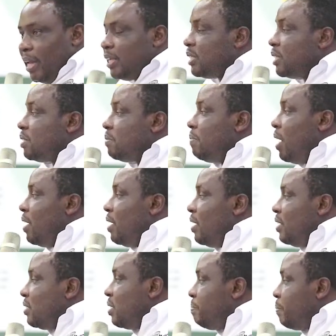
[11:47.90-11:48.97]
This is
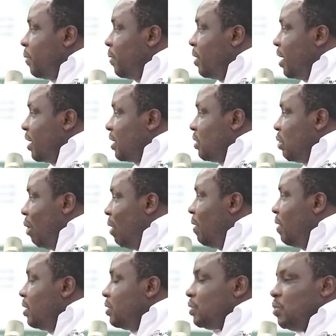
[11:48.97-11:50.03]
money, it's a product.
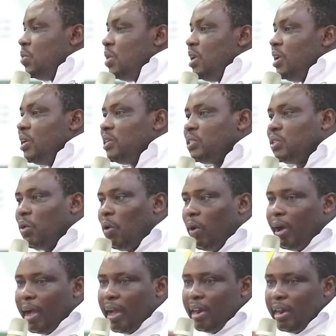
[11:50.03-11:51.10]
All he's doing is
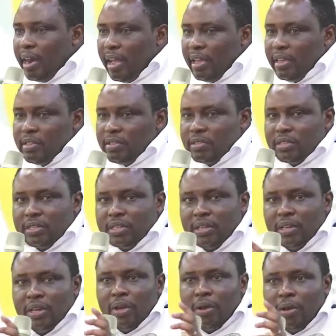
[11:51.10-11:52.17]

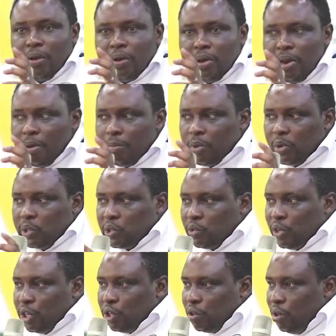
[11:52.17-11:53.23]
organize
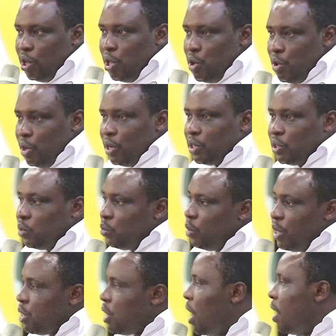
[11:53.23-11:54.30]
demonstration units
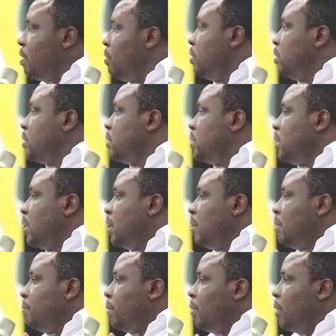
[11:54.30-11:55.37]
which are not
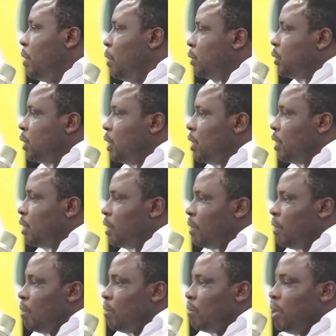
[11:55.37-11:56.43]
producing
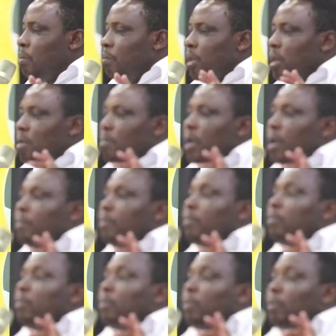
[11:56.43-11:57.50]
to the
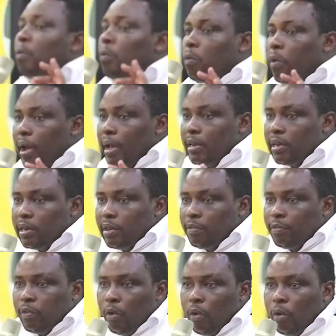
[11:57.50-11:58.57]
minimum quantity
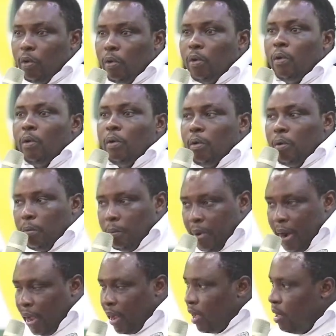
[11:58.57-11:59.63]
for
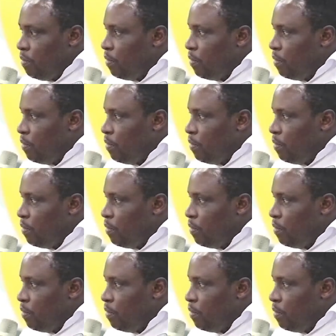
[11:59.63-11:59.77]
break